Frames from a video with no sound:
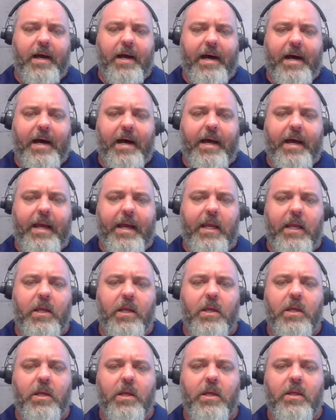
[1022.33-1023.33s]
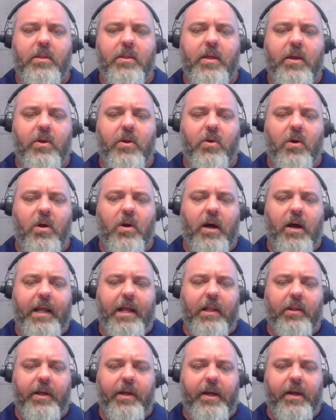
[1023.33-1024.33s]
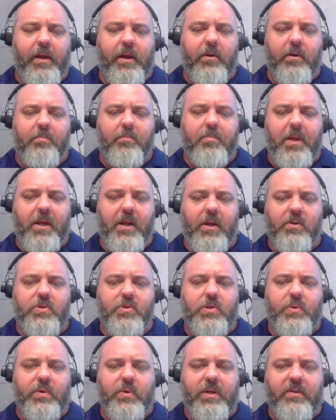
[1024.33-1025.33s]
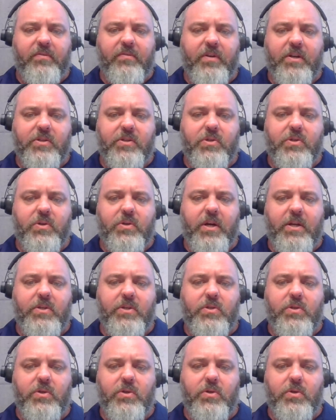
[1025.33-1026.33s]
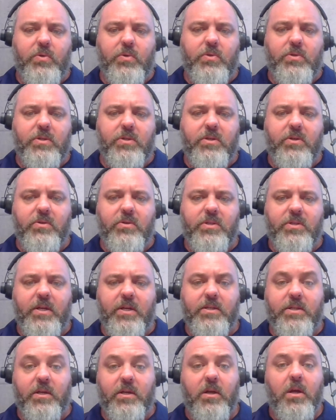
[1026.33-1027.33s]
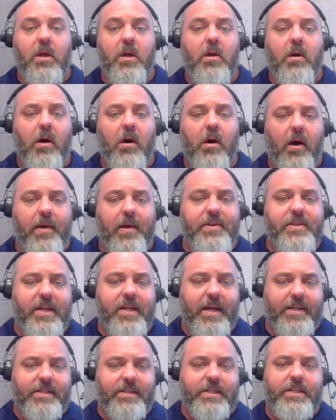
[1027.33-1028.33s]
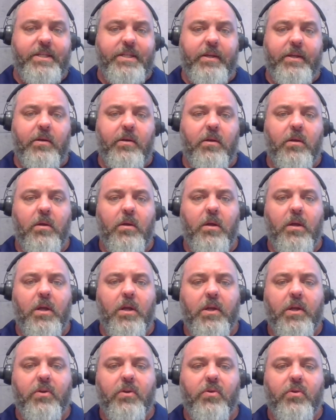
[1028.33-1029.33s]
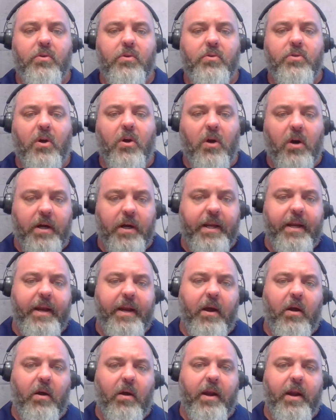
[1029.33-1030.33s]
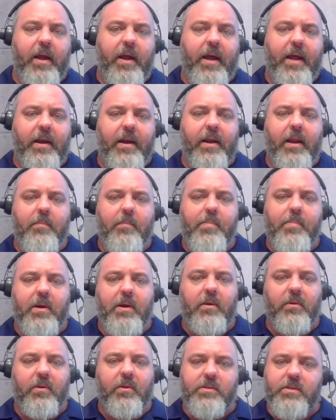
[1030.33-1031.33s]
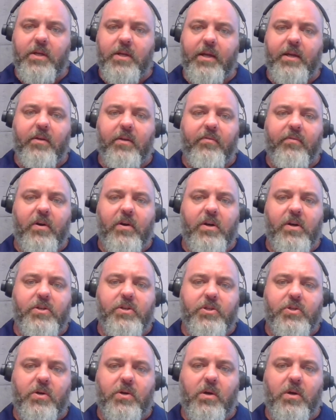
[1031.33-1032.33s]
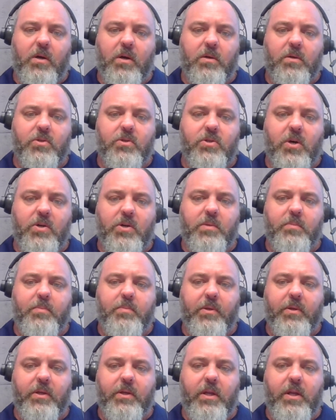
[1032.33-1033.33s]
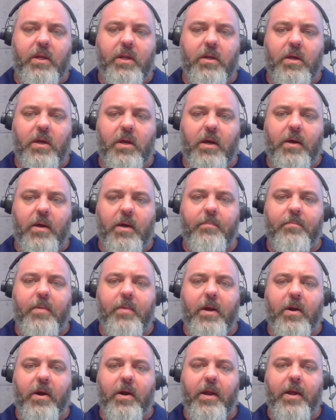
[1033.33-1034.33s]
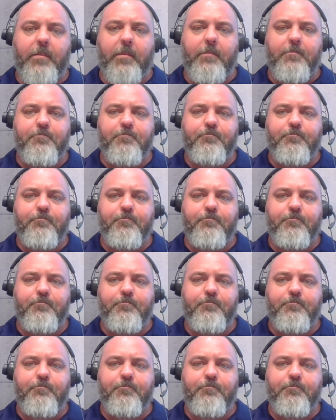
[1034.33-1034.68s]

high that you're highlighting on page three of yesterday's news. As you said, it's a untested target area at NIP, and it looks like a very strong chargeability uh, area.